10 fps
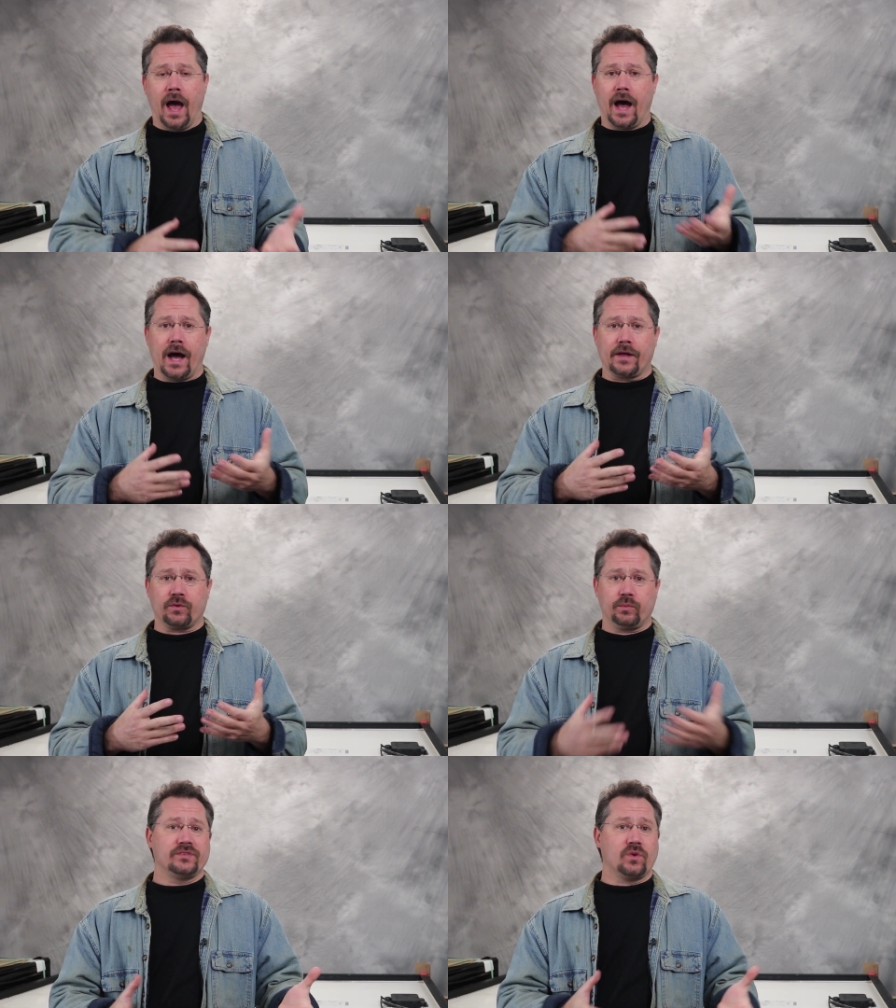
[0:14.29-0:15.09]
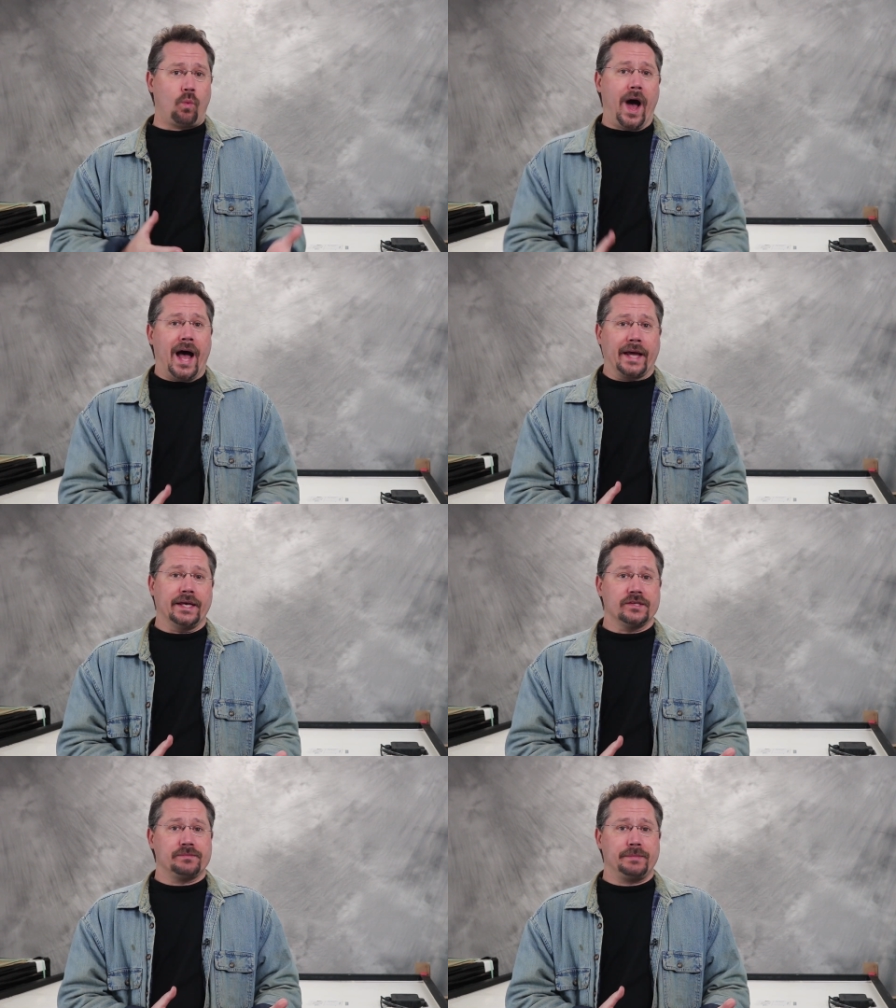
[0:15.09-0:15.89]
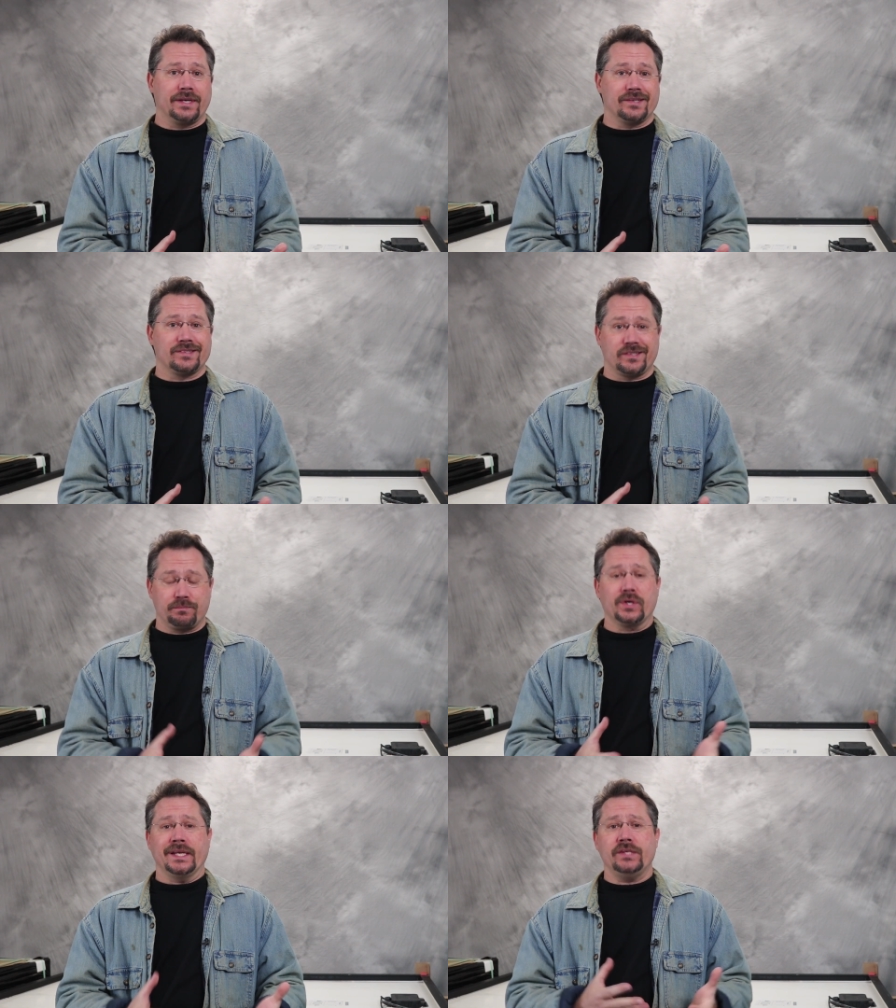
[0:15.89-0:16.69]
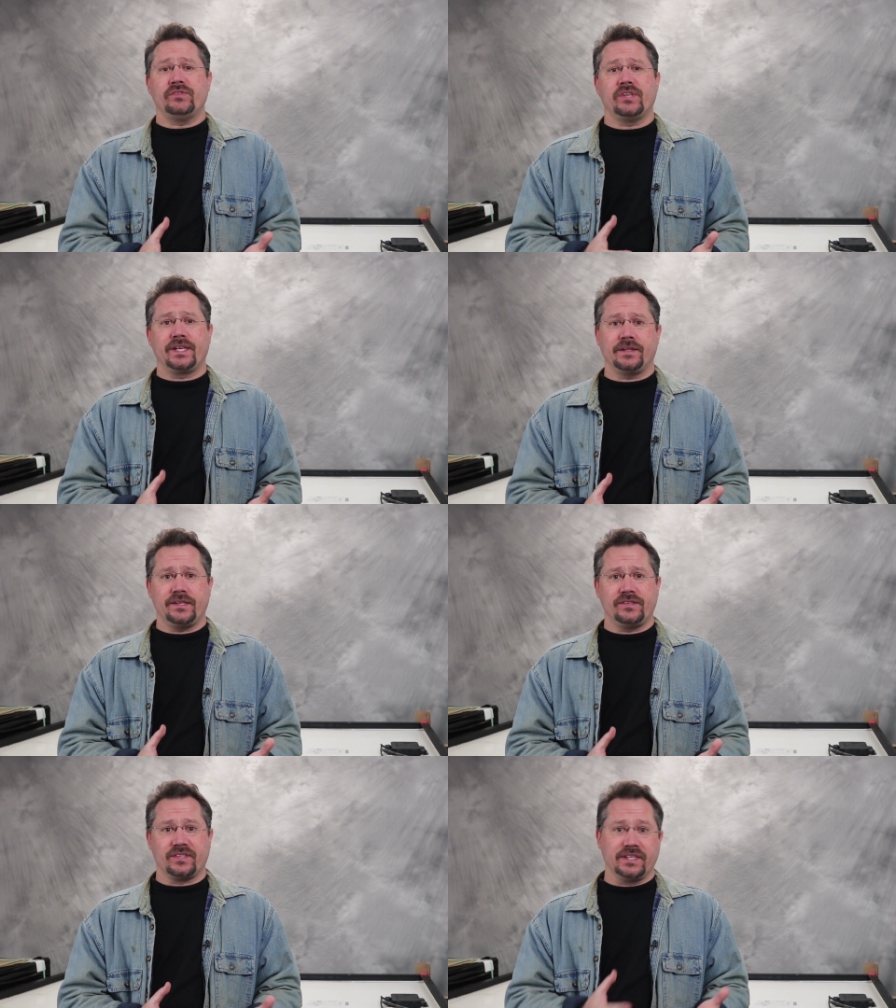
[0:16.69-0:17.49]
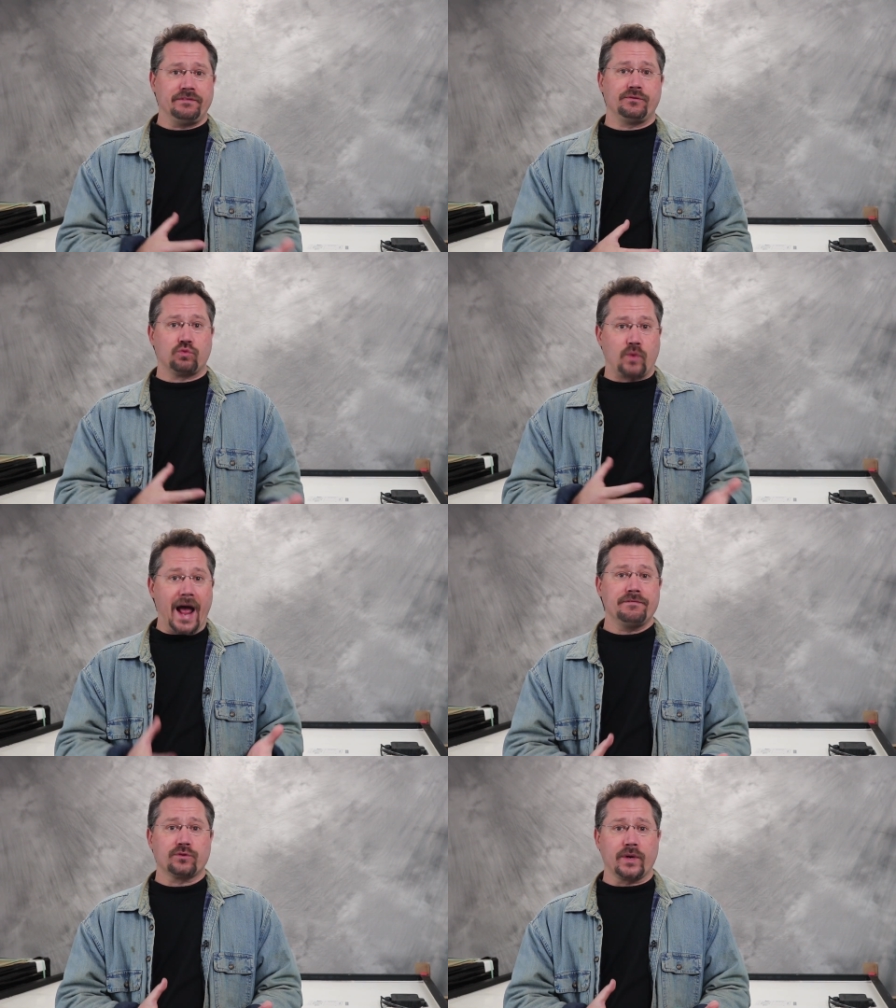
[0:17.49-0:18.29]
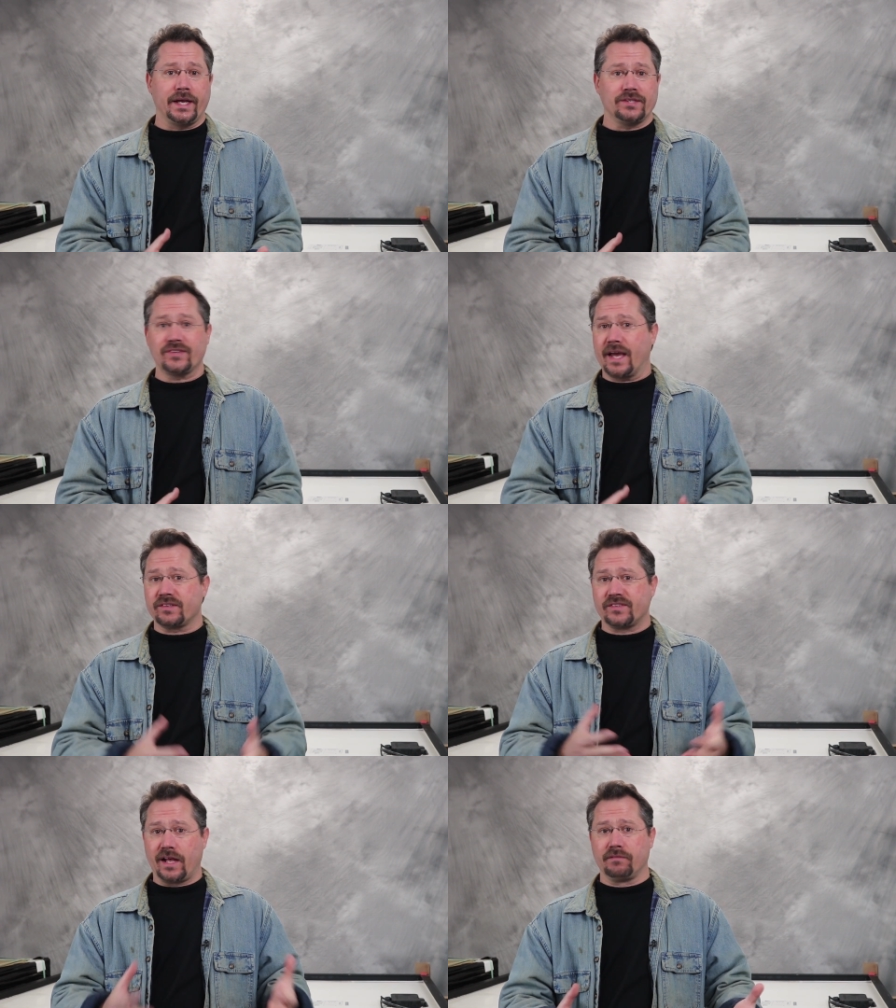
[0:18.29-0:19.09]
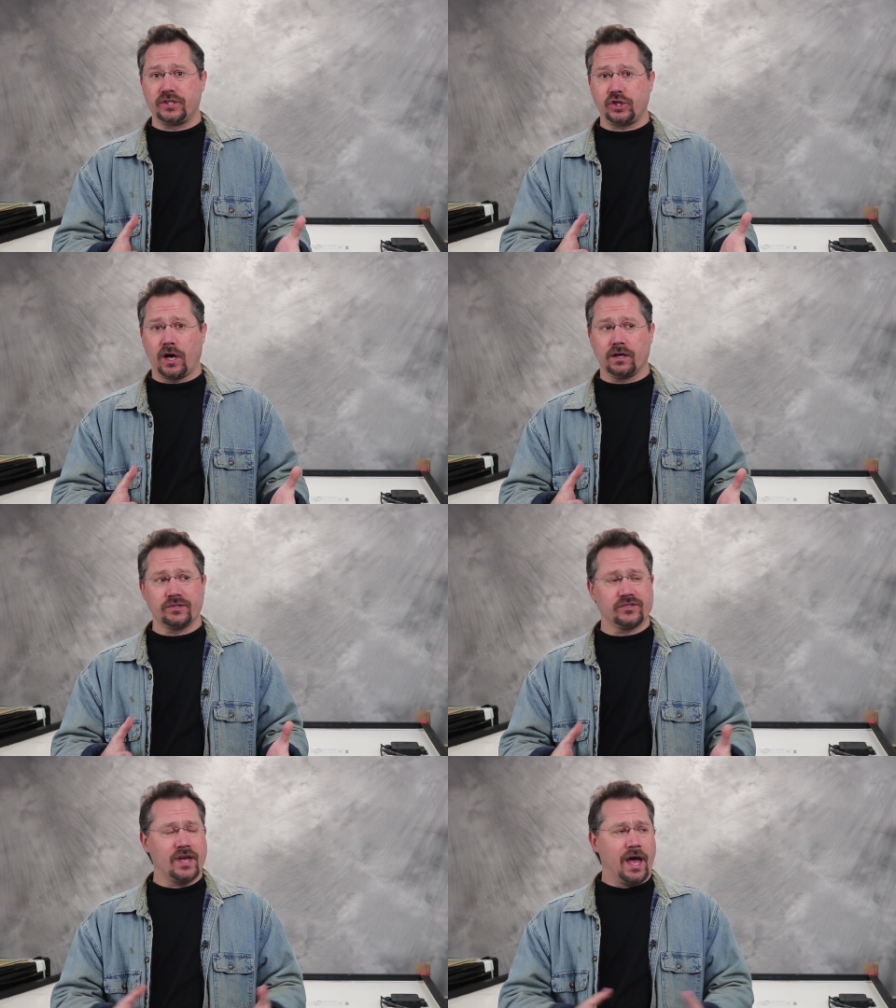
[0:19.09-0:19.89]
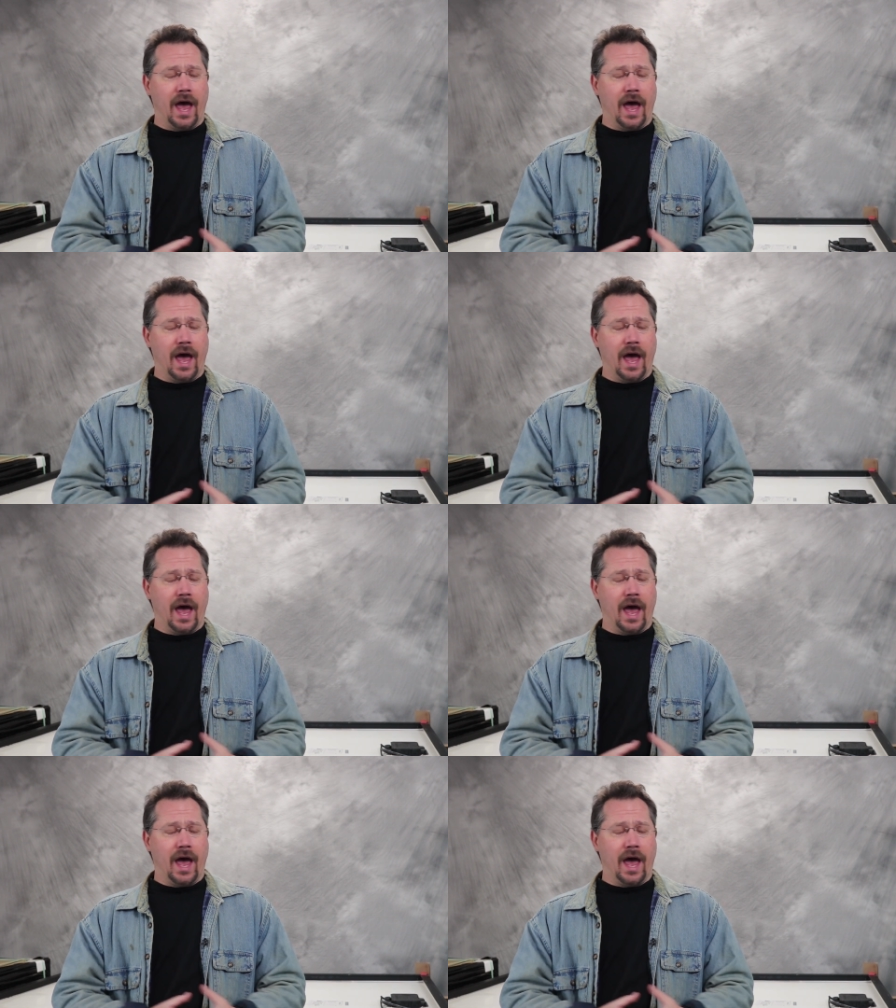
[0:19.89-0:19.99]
The reason why is because it's pretty easy to get these Leaf drivetrains at salvage yards.